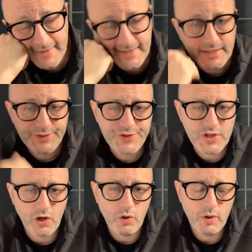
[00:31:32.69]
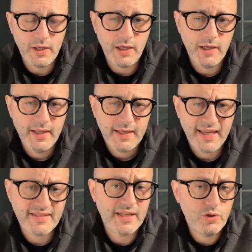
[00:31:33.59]
So, yes,
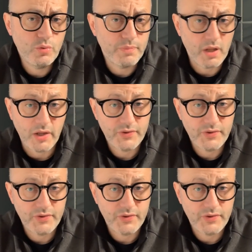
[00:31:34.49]
I do plot.